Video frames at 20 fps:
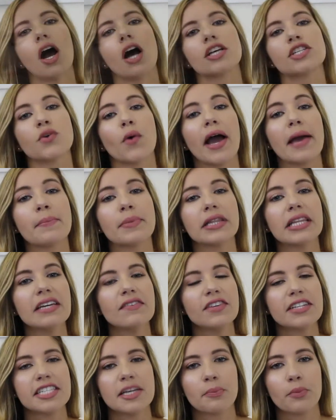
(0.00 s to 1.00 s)
So I believe
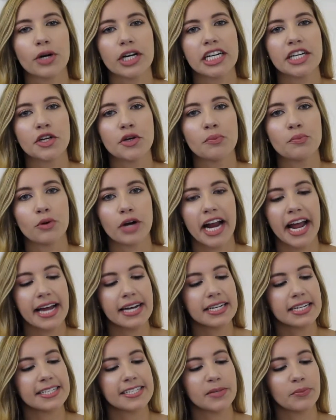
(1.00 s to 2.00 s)
it's a pretty new
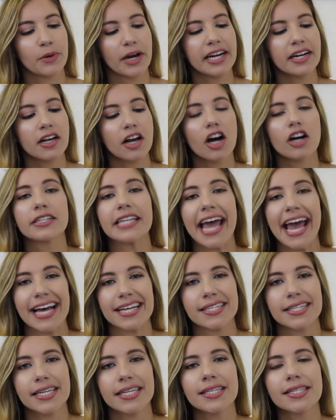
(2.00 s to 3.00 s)
brand. It's the brand called
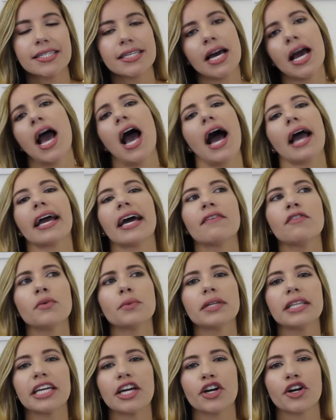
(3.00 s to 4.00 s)
Essence. I haven't
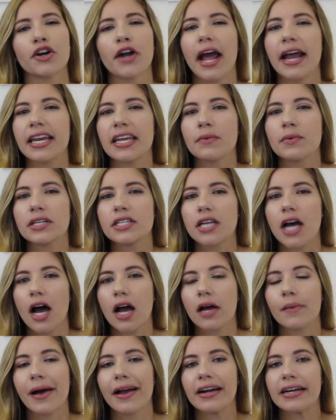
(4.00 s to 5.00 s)
really heard anyone
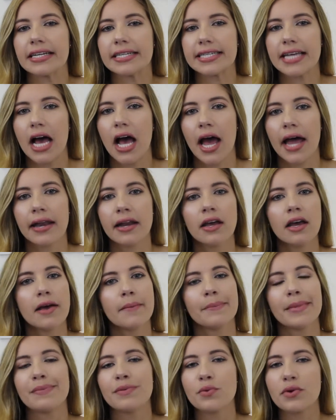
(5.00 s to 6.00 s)
talk about it a ton,
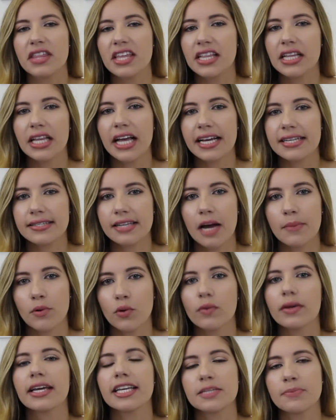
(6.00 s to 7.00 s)
maybe within the last
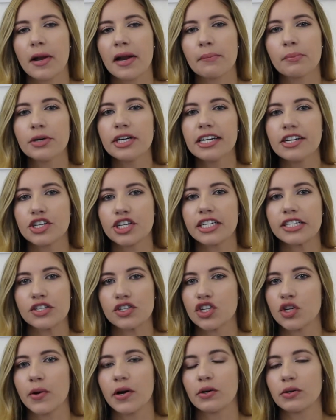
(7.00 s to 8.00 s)
couple weeks, but I'm pretty sure
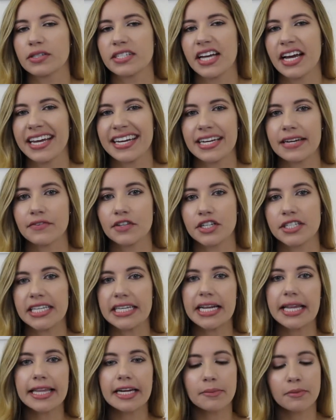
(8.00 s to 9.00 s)
it's new at Ulta. I'd never
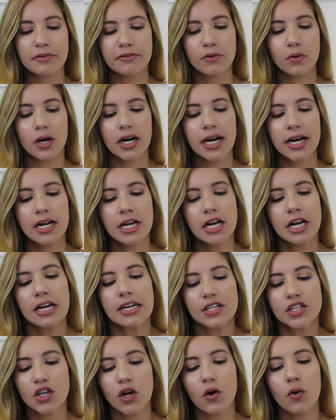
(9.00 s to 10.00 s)
seen it there before.
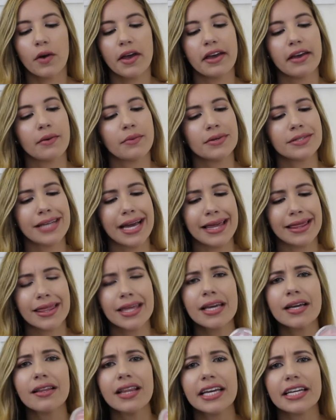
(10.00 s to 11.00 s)
So it was, I
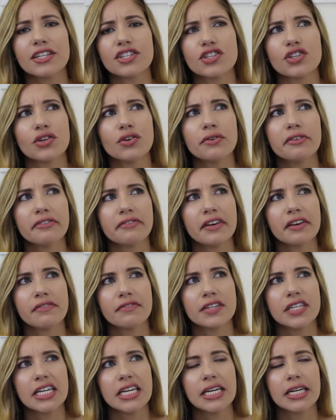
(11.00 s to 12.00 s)
think, like
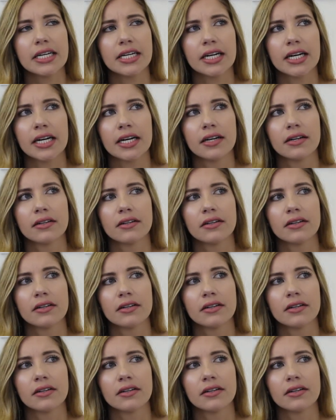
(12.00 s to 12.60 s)
$2.50 or